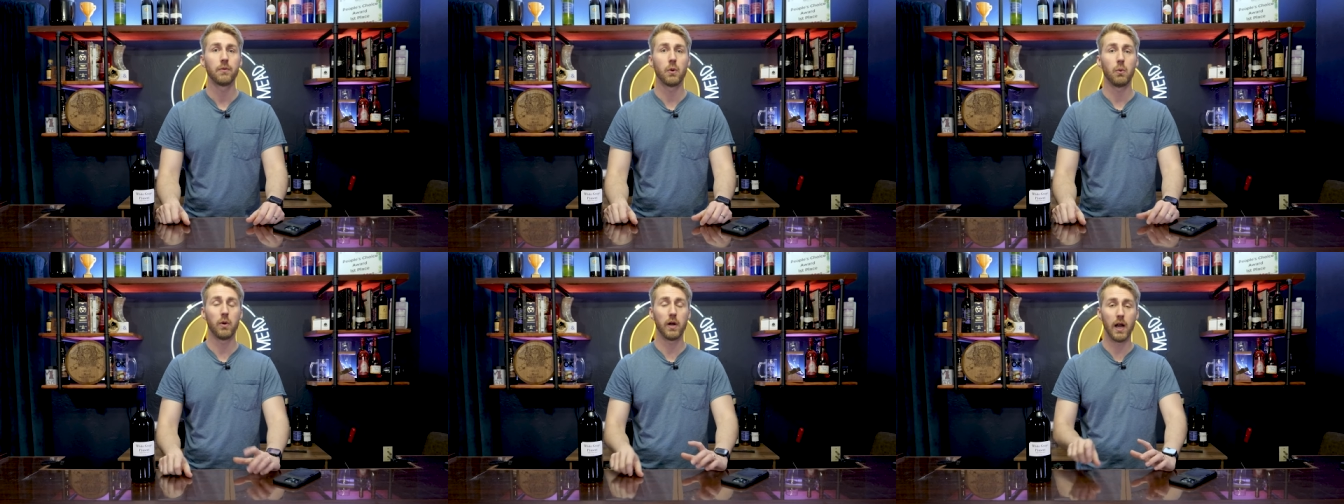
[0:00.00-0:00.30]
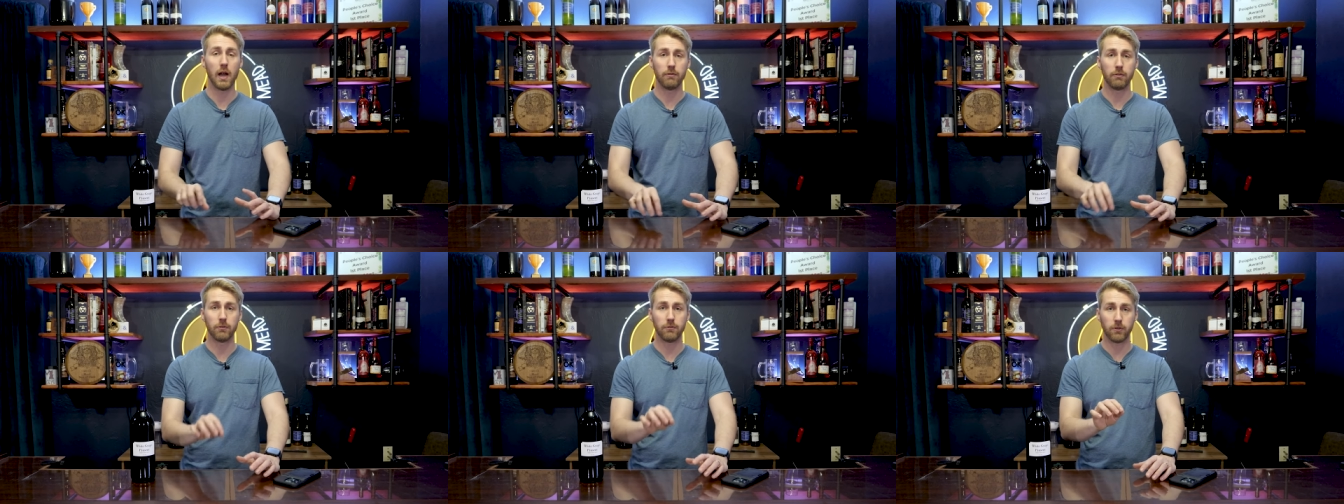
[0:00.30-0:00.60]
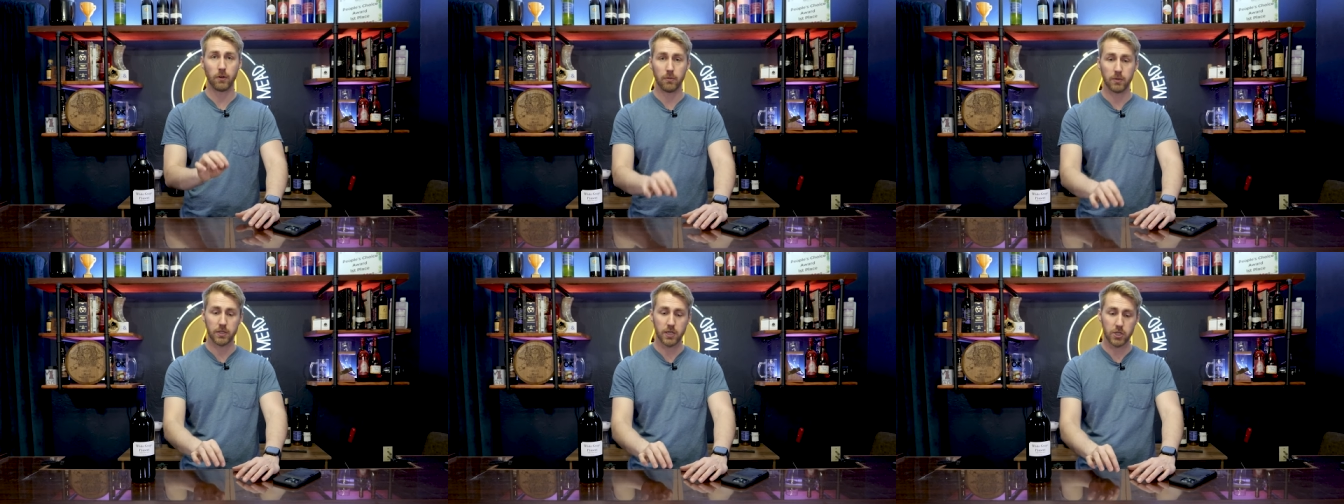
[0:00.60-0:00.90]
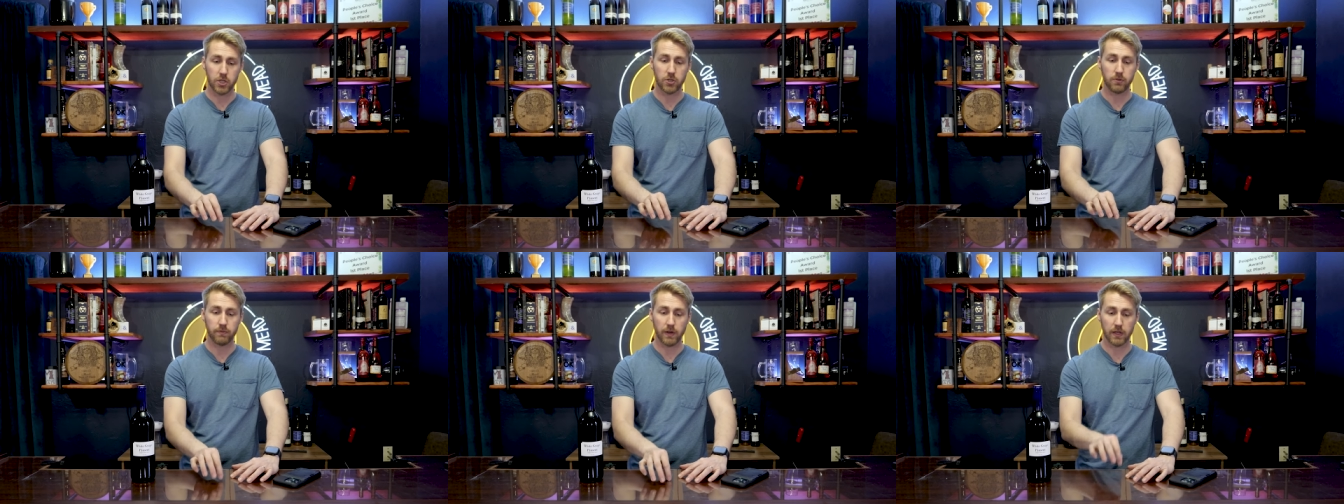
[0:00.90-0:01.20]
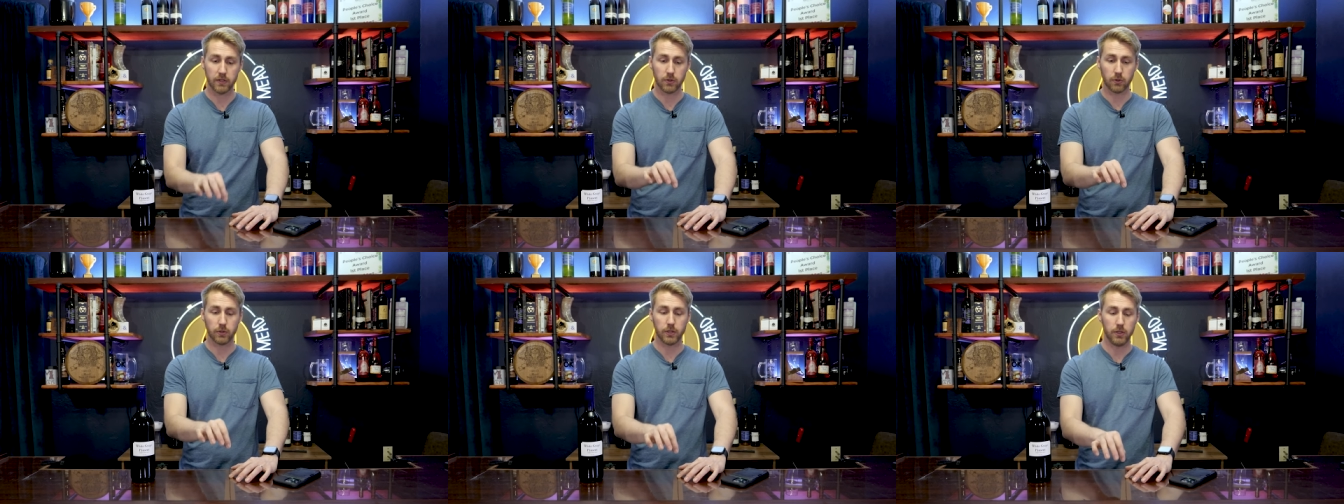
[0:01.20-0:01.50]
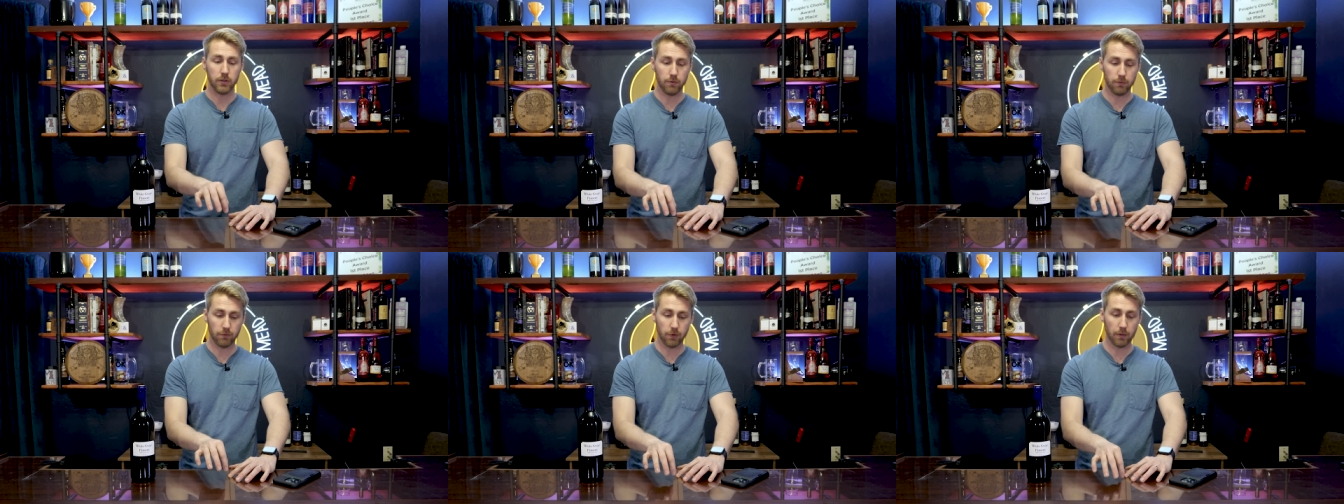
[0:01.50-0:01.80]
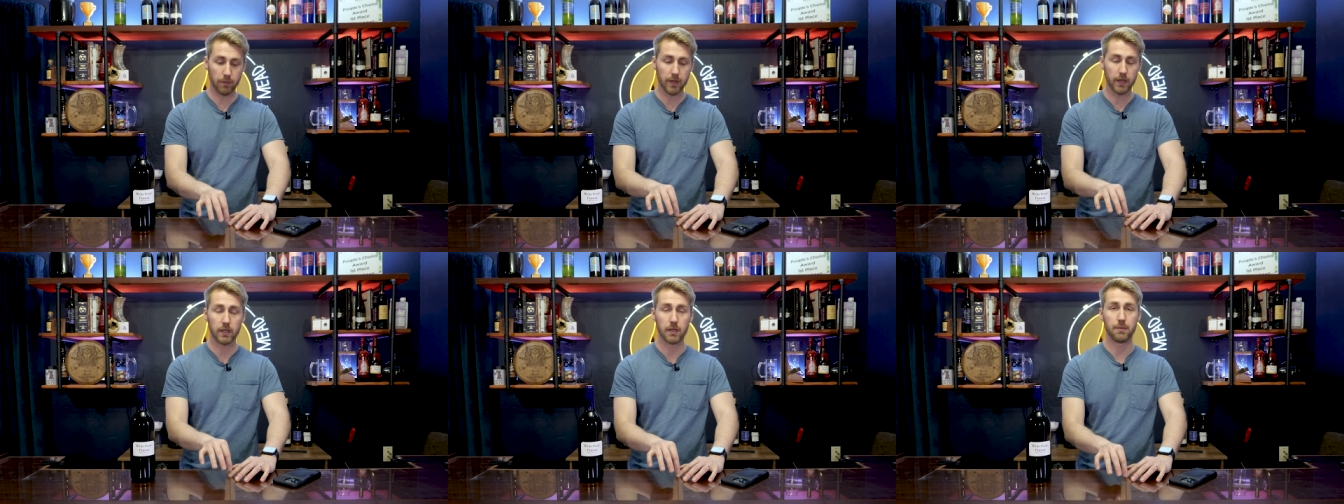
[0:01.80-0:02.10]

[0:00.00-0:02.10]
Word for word: whatever fermentation vessel you ferment